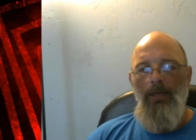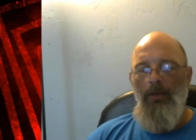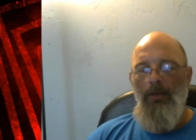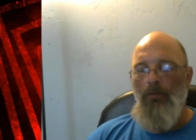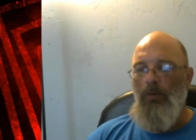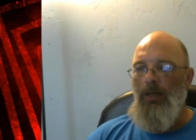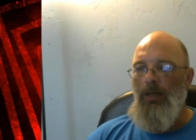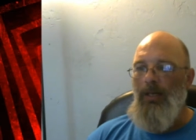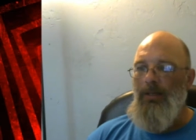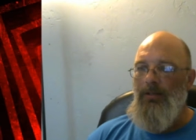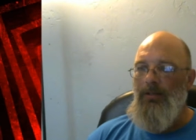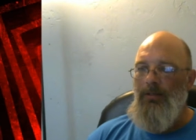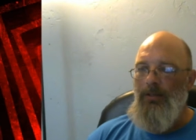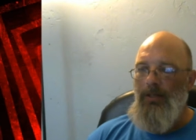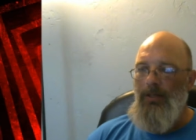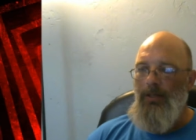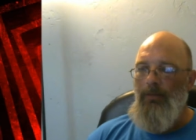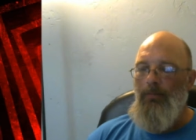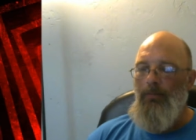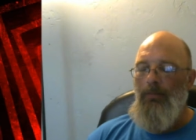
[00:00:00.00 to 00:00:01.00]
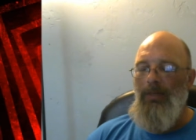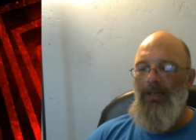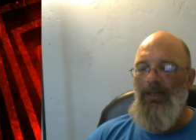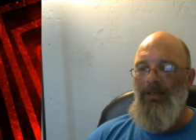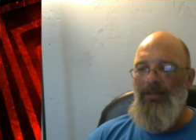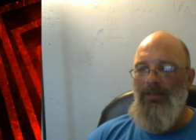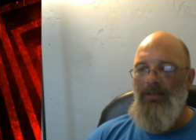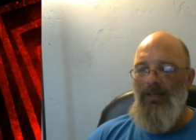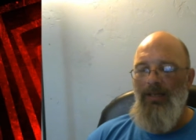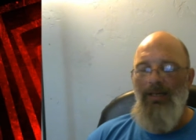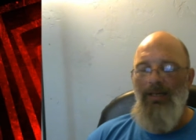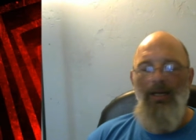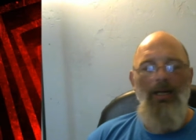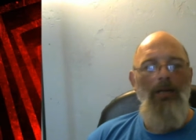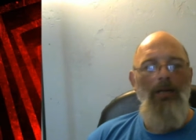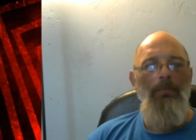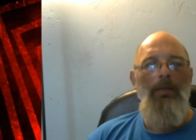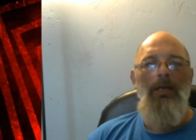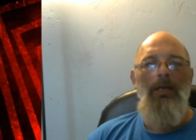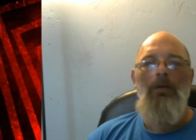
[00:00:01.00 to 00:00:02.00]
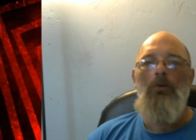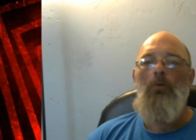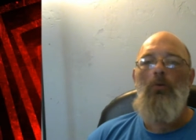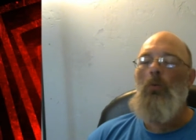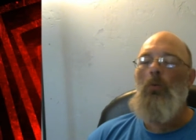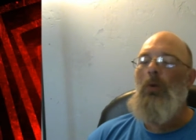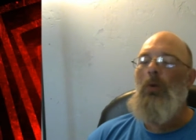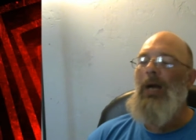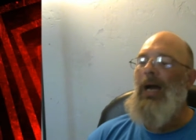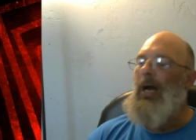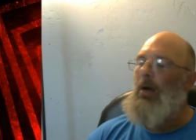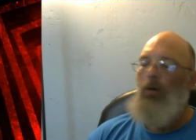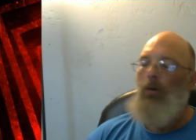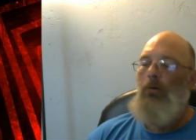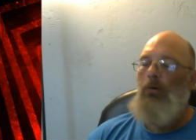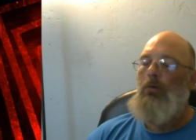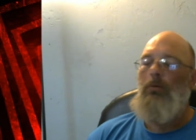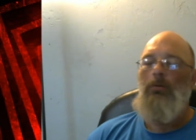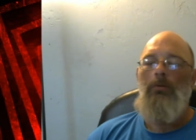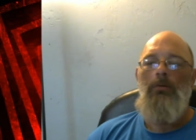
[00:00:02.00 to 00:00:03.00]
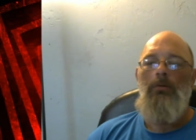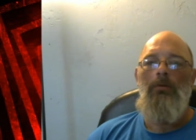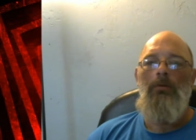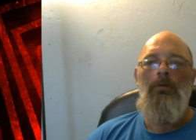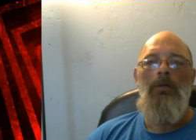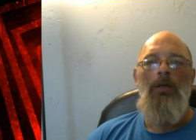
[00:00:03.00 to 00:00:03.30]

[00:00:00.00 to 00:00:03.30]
And when I mean sing, I mean growl.